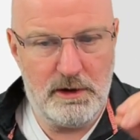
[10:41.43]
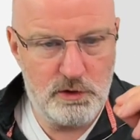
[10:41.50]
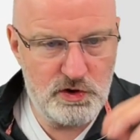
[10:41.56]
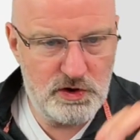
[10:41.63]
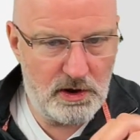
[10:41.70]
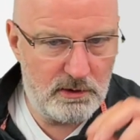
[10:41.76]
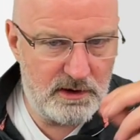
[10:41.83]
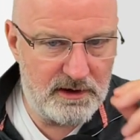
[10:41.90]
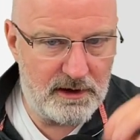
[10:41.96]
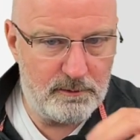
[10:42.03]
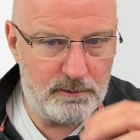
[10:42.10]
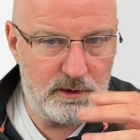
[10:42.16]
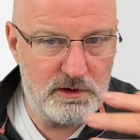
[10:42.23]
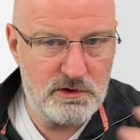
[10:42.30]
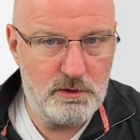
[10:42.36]
And I'll show you
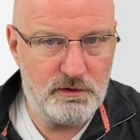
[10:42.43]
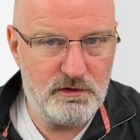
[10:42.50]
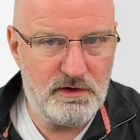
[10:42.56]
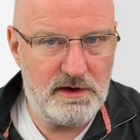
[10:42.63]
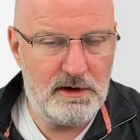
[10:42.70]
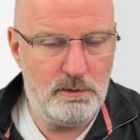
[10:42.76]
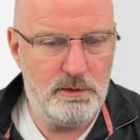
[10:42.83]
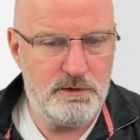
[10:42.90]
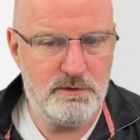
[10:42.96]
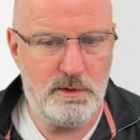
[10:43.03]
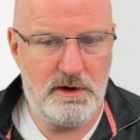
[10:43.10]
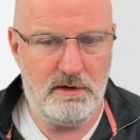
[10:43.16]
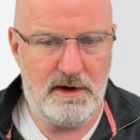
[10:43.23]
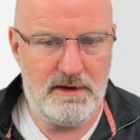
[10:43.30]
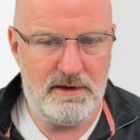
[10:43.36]
that because you'll see it
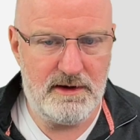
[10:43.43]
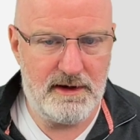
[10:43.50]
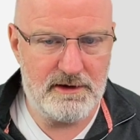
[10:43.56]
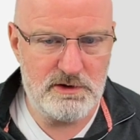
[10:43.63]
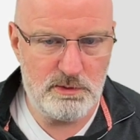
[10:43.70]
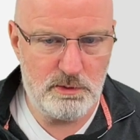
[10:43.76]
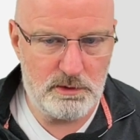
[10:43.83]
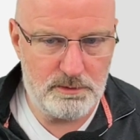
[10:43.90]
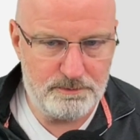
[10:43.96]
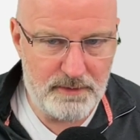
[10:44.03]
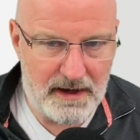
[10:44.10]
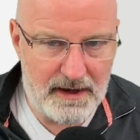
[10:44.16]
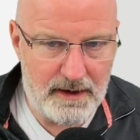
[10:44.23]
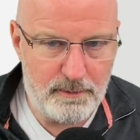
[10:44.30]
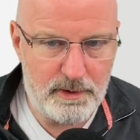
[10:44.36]
once we create the actual
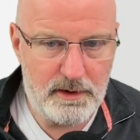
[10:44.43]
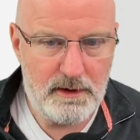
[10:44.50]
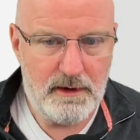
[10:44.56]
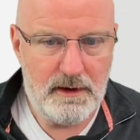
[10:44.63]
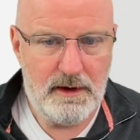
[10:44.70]
app.